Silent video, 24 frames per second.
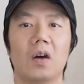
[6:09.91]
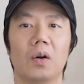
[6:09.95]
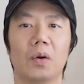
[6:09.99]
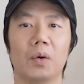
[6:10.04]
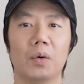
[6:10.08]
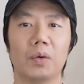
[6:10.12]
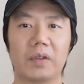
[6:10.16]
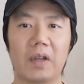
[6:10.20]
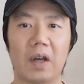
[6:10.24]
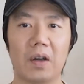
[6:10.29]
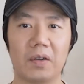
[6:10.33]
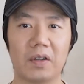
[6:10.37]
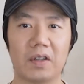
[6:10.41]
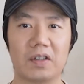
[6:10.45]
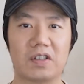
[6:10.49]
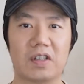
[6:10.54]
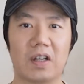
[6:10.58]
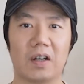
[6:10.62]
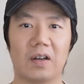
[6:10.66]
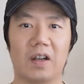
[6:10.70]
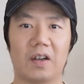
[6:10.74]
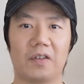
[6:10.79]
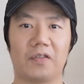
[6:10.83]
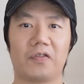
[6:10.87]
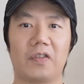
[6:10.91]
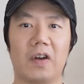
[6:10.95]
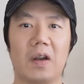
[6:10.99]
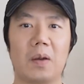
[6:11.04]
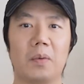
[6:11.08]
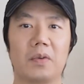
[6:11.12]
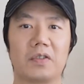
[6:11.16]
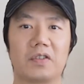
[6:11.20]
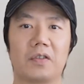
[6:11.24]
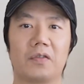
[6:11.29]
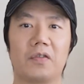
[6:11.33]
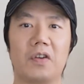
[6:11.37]
Although the Gel Lyte III
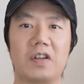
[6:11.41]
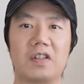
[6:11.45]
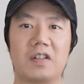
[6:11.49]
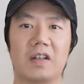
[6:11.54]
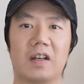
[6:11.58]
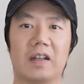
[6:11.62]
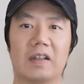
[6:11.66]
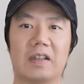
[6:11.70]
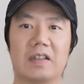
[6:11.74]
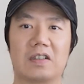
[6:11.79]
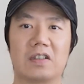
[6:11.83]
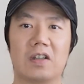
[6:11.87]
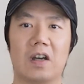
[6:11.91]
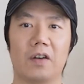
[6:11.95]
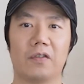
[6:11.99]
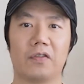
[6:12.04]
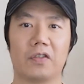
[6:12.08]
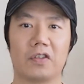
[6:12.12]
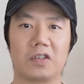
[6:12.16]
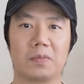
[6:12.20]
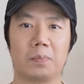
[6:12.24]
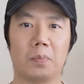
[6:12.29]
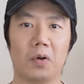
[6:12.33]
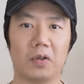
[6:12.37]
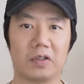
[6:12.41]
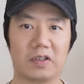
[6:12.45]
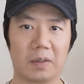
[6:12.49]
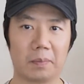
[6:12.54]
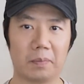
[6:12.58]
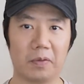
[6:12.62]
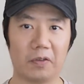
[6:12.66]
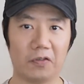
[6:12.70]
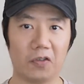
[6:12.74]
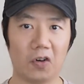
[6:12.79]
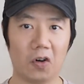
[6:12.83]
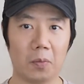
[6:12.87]
was originally designed for
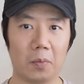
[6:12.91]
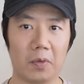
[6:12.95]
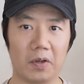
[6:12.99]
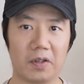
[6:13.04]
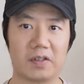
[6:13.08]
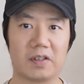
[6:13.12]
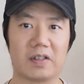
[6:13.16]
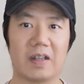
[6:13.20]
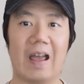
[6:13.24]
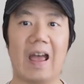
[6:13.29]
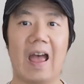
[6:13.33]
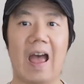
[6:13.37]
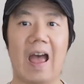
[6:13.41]
sporting performance,